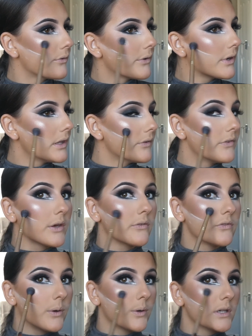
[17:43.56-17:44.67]
Really
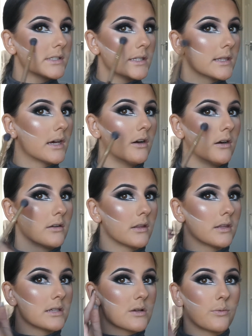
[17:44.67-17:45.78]
focusing that on
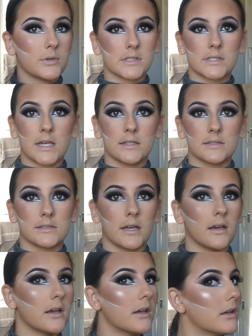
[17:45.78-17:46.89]
this one centre
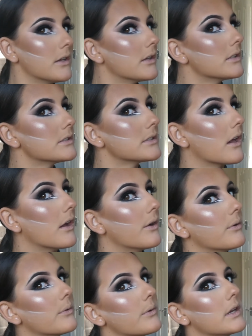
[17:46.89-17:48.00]

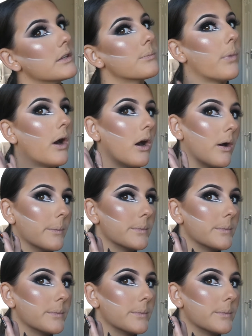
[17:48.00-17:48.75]
so it pops.